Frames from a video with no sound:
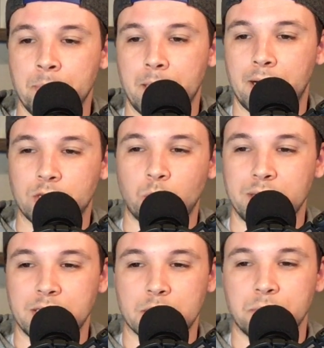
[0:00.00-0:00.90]
A
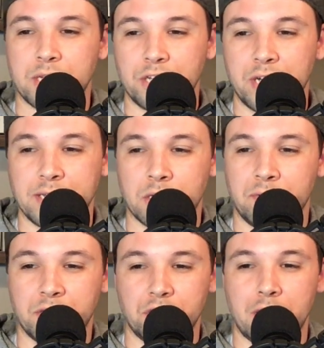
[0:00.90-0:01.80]
26% chance to
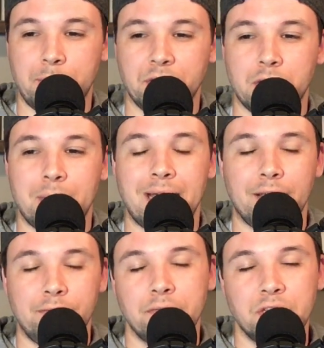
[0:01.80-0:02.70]
reach the championship and a
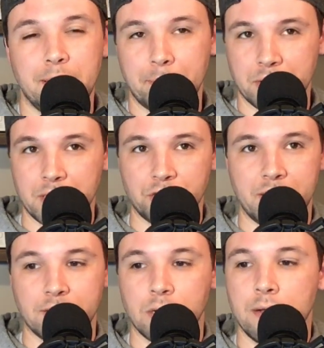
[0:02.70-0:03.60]
15%
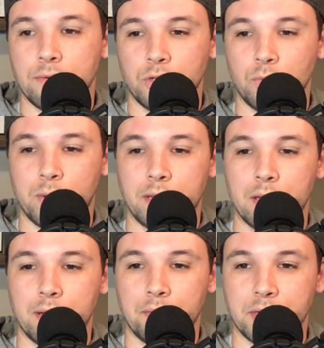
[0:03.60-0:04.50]
chance to win
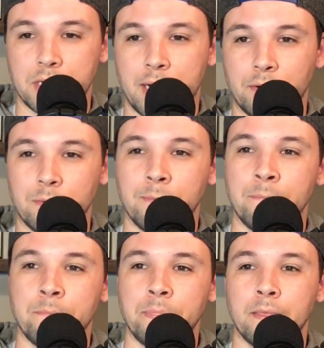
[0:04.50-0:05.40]
the title.
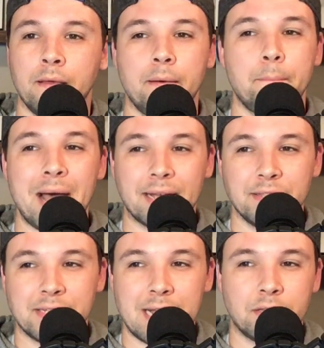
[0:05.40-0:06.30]
Back in
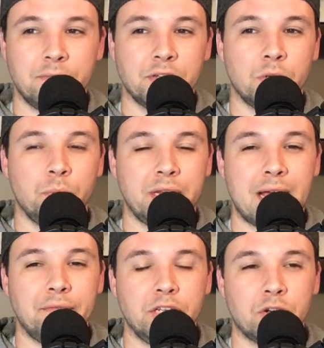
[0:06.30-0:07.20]
the South Division, we
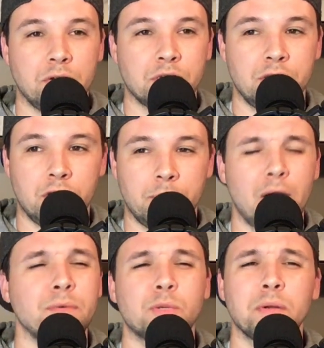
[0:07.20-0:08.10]
have the Charleston Dirty.
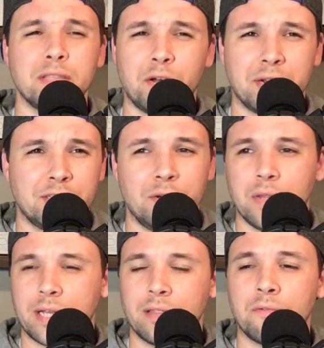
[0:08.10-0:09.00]
Oh, it's worth noting, too,
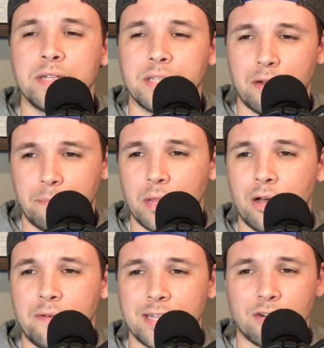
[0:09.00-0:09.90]
like the reason their
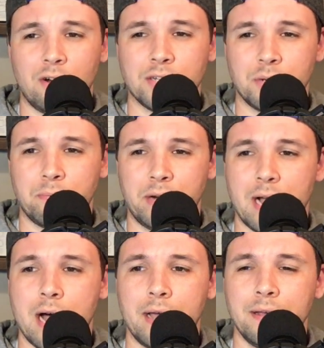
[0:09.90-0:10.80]
playoff odds are also pretty
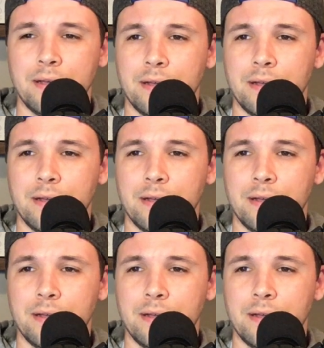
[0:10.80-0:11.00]
high